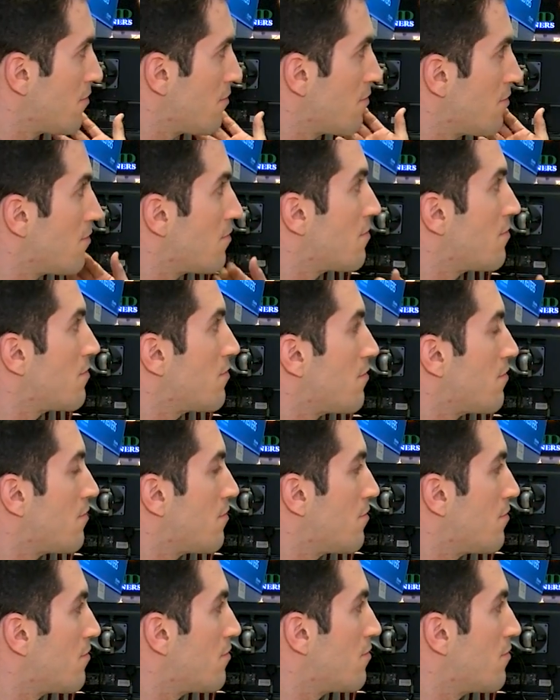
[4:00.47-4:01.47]

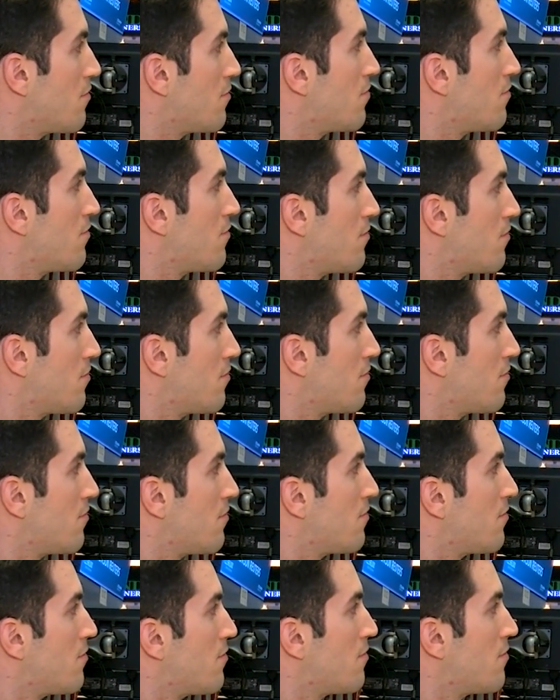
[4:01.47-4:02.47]

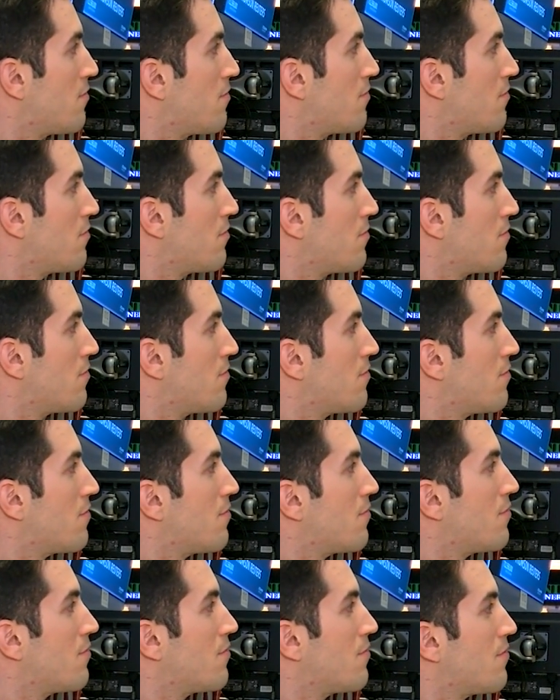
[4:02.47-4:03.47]

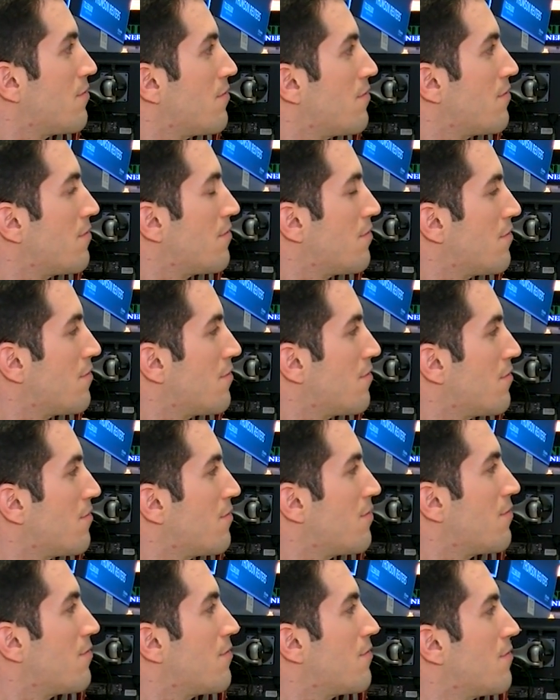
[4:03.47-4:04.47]

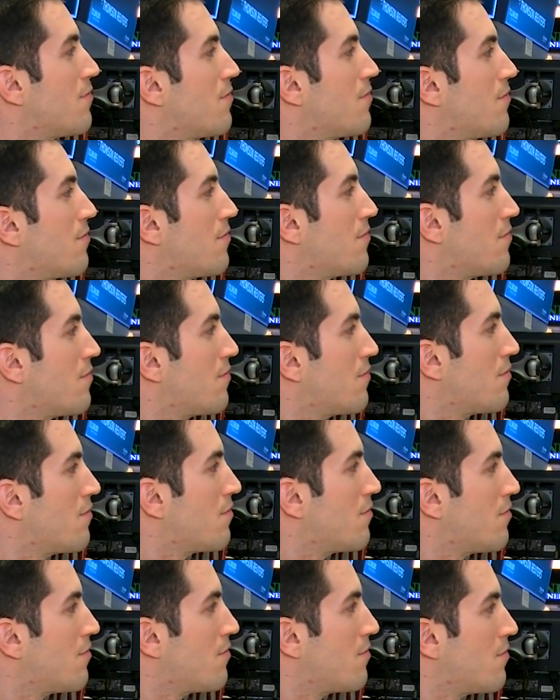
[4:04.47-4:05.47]

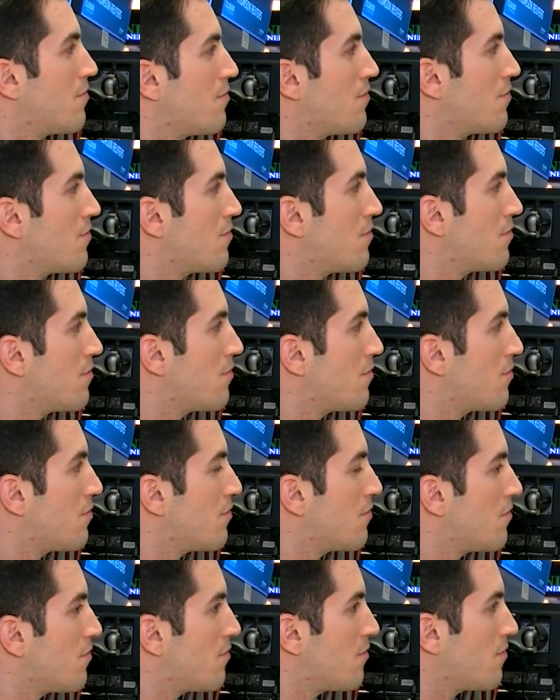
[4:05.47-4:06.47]

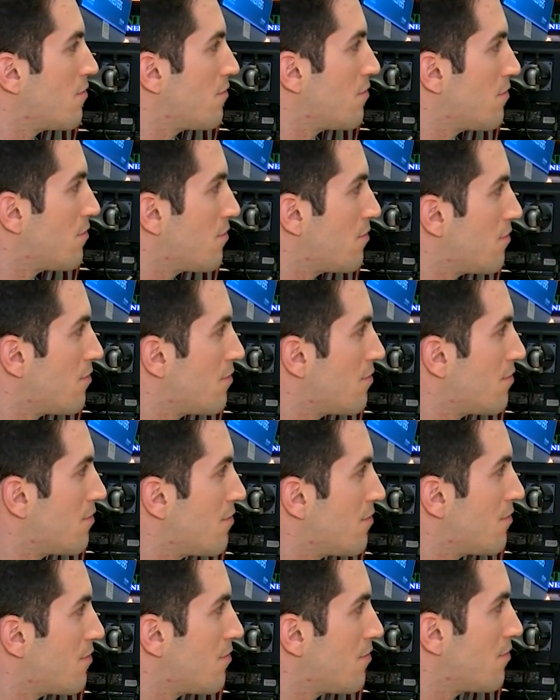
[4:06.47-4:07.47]

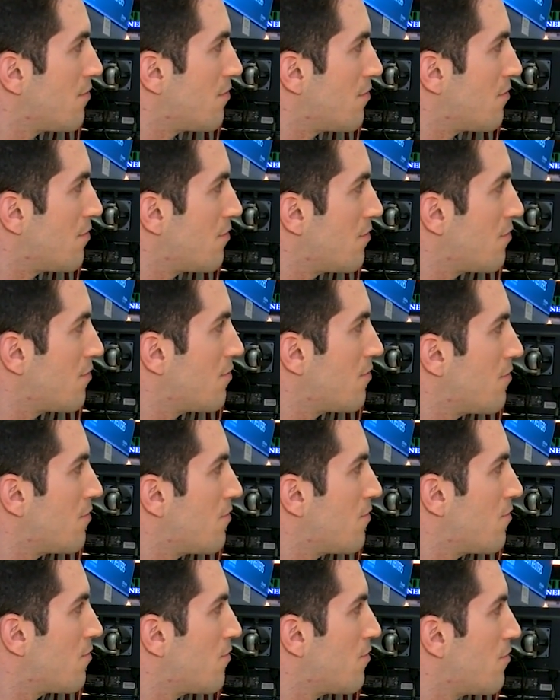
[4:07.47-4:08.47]
The person shown says nothing.